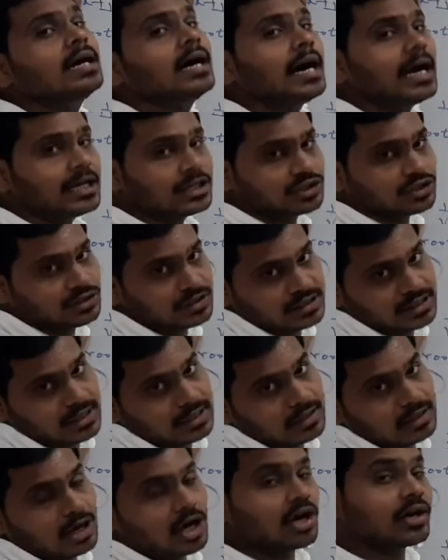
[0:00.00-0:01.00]
I should
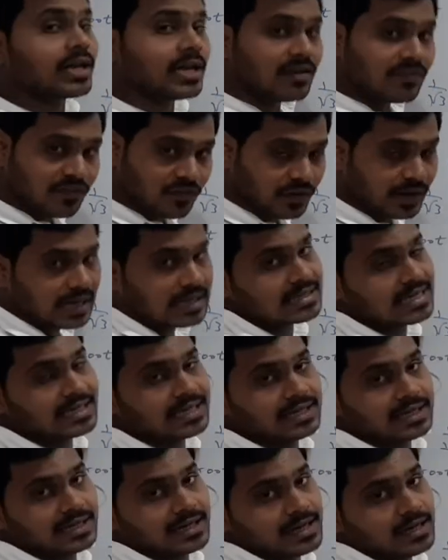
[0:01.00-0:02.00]
check, or a4 as
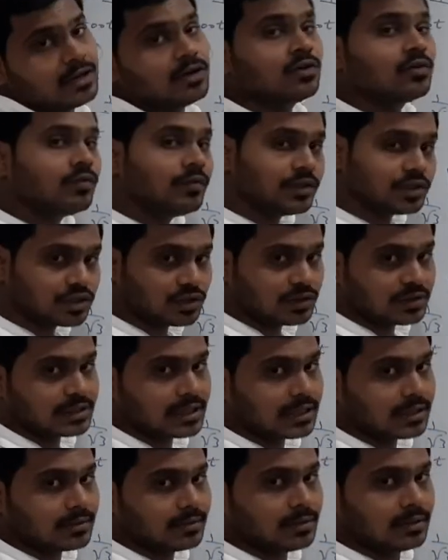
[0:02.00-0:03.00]
identity, we should
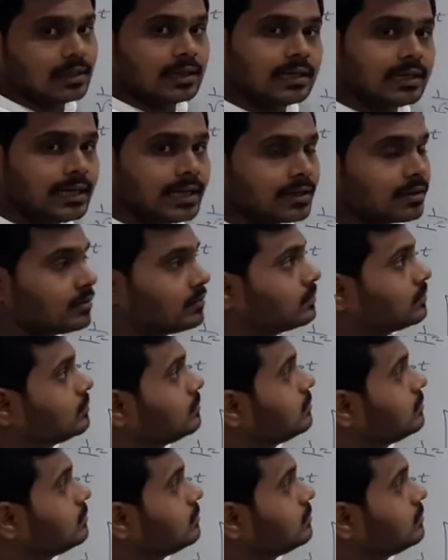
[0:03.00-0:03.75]
check. Clear?